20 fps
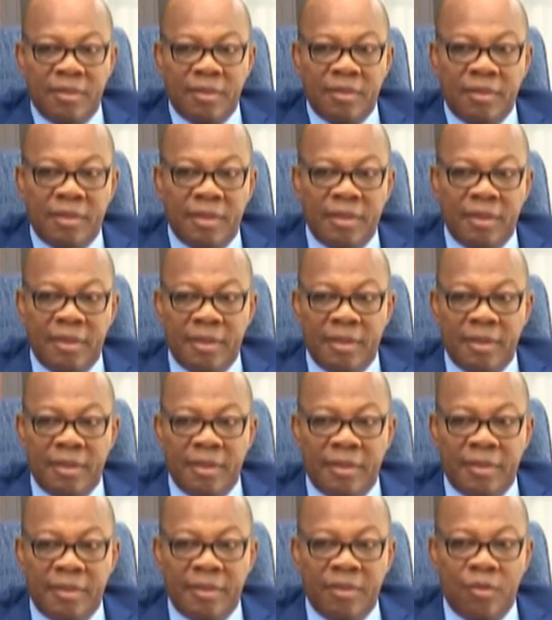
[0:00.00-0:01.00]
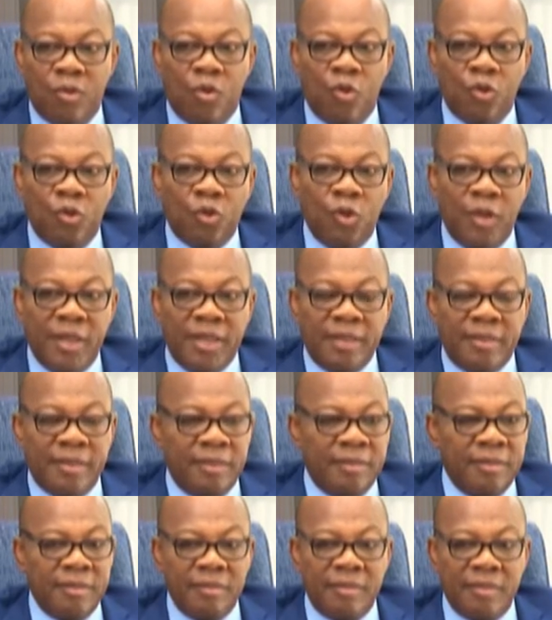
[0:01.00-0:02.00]
uh, Ondo Ekiti,
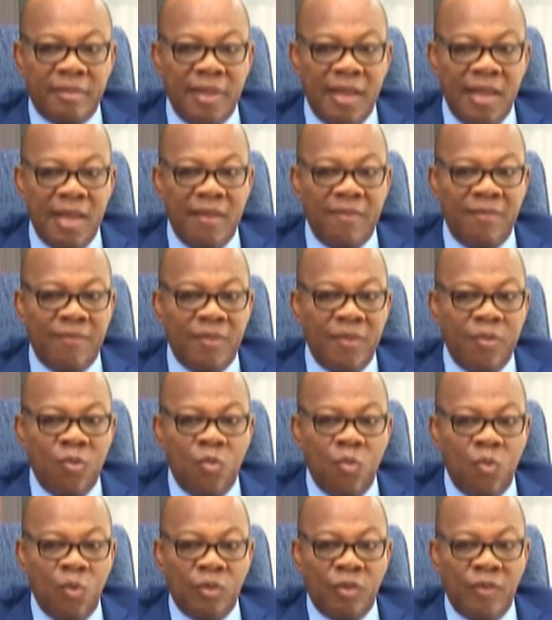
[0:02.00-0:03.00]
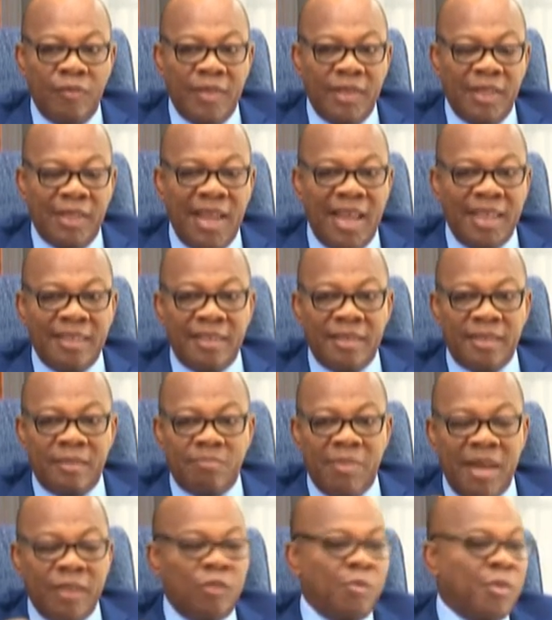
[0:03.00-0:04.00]
they have one of the largest
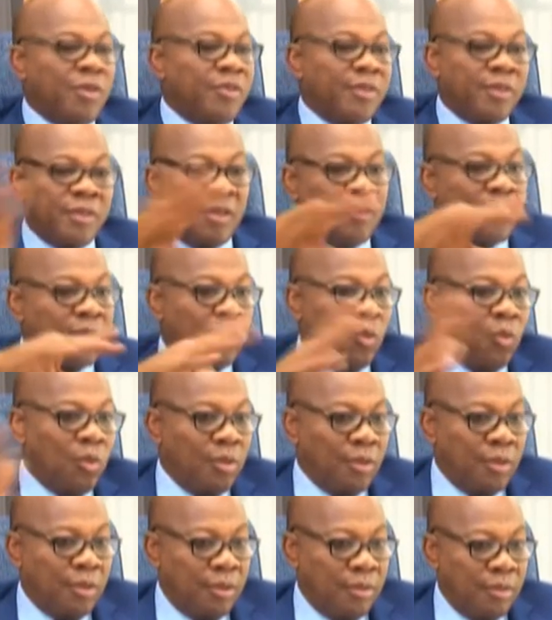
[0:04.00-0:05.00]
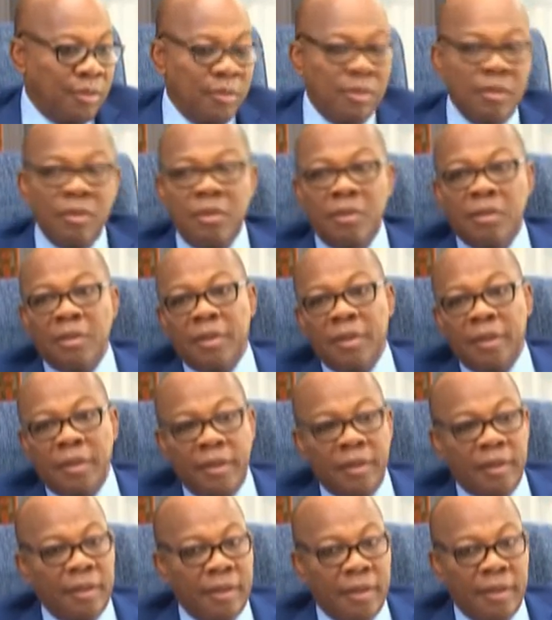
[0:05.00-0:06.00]
bitumen reserves in the world.
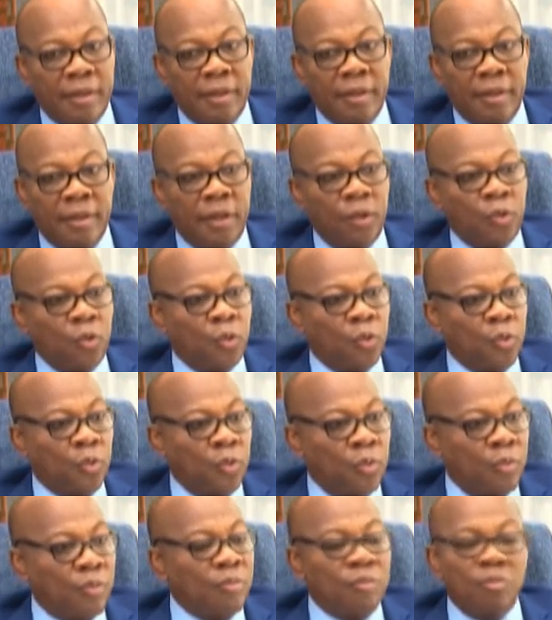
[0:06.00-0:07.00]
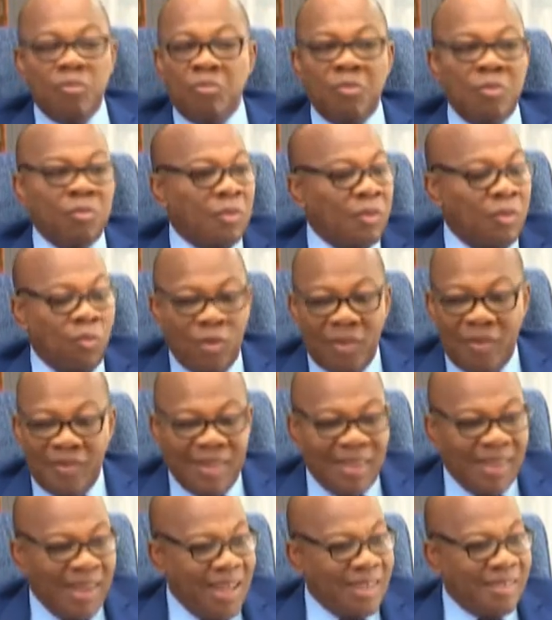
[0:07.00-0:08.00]
In uh, Enugu, one of the
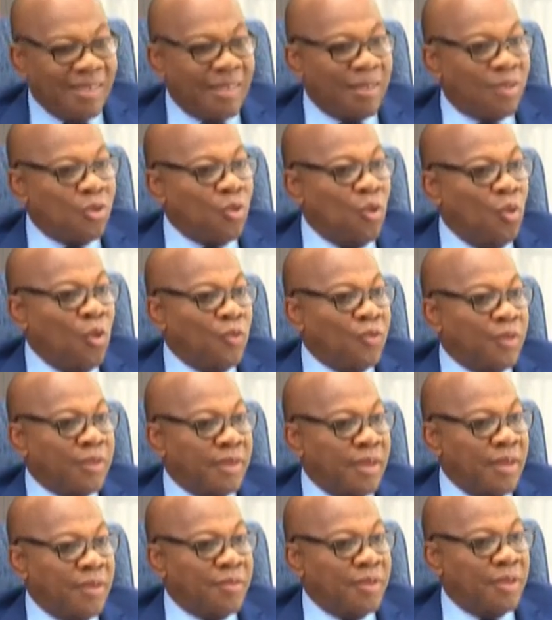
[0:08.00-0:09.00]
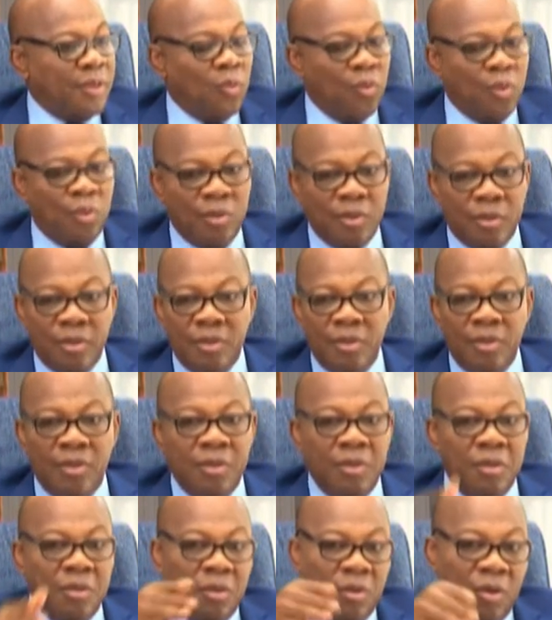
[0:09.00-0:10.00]
largest coal reserves in the world.
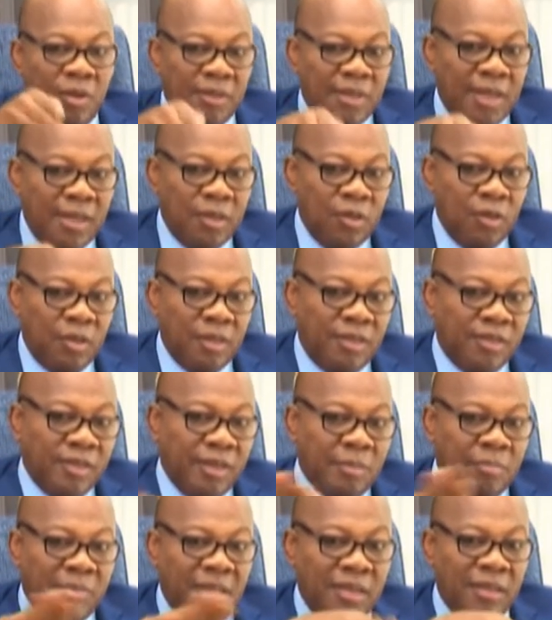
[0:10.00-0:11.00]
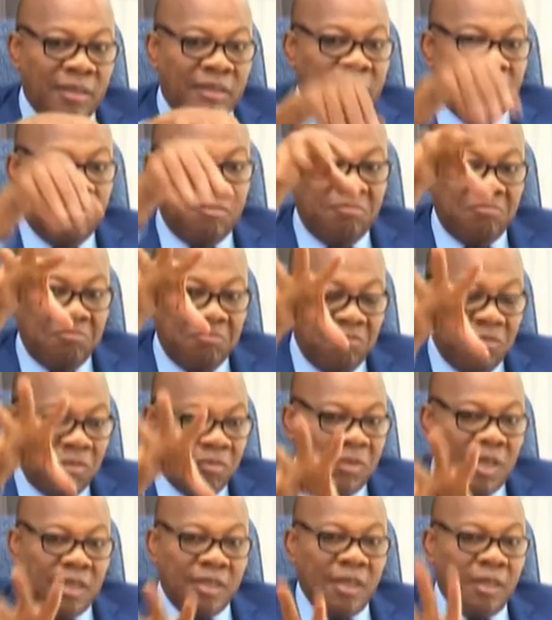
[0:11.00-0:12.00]
Under the Onitsha belt,
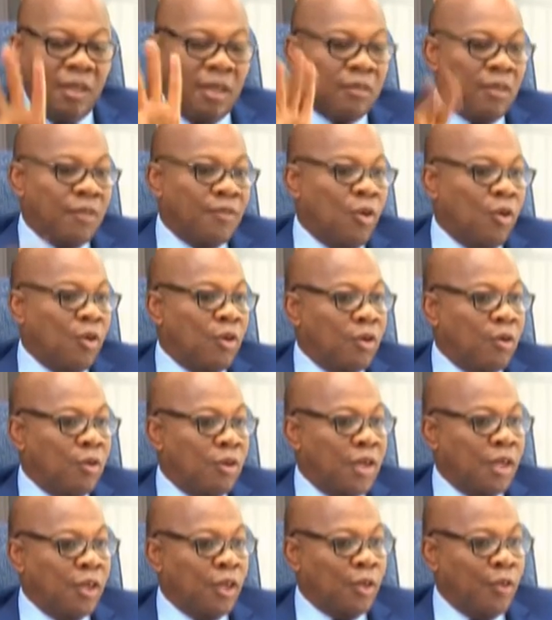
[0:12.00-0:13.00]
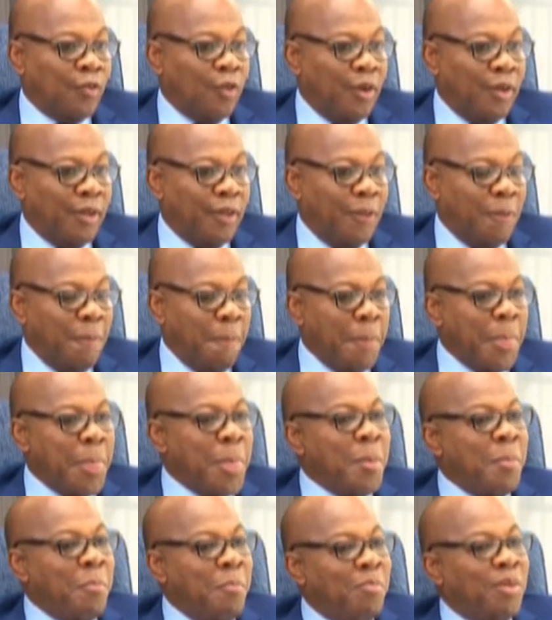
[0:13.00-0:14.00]
there's a lot of oil, a lot of oil.
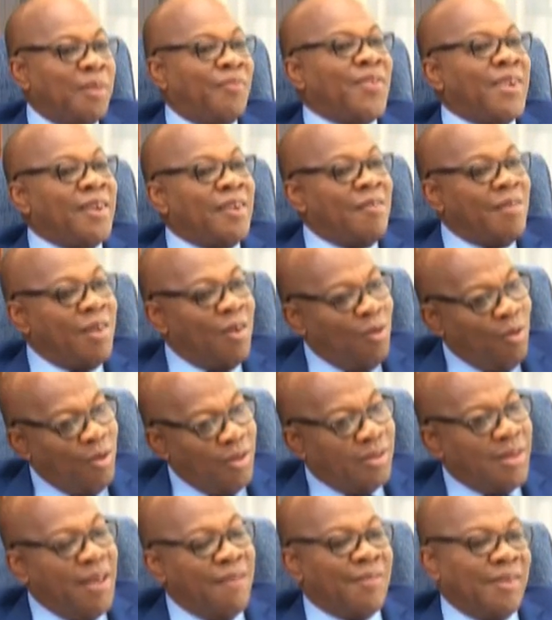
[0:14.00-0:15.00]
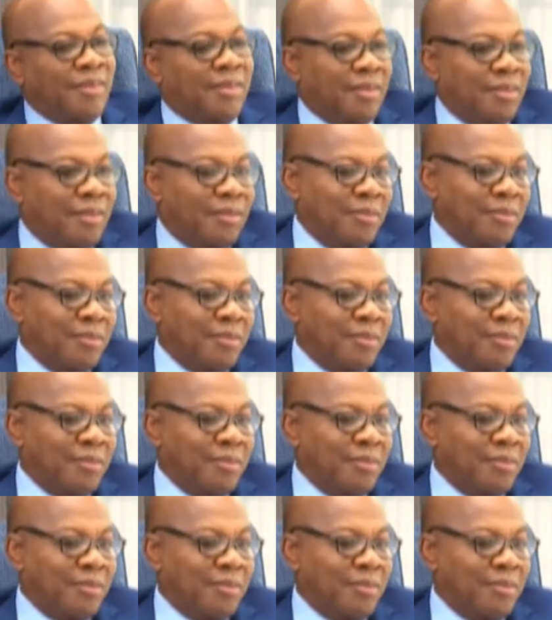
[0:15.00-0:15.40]
But the federal government owns everything,